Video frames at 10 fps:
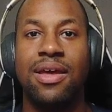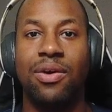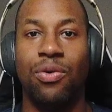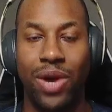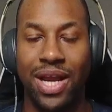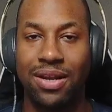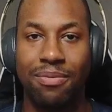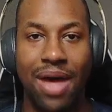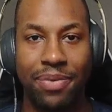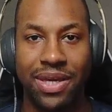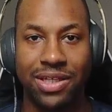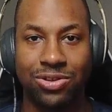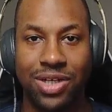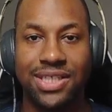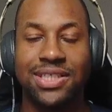random IP
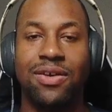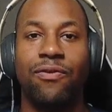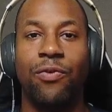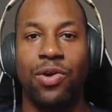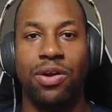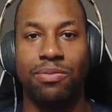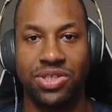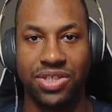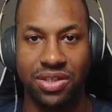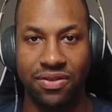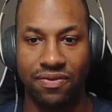address for your machine.